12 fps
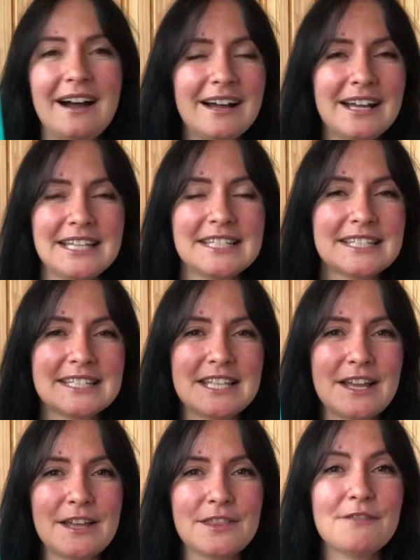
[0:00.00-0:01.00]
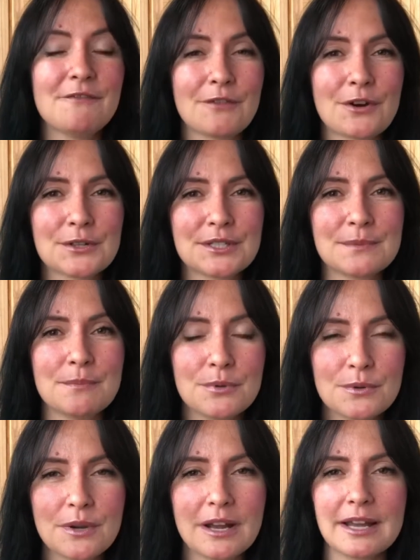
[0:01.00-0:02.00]
it's the first
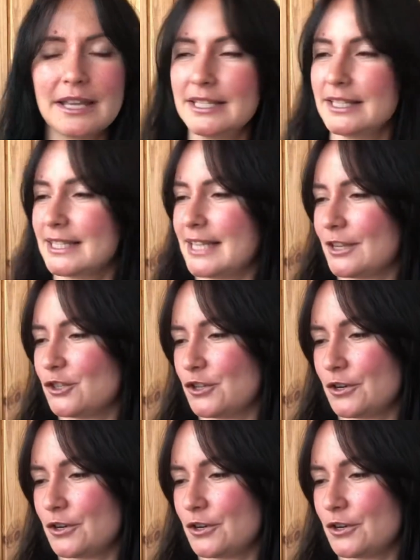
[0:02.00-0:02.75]
book in such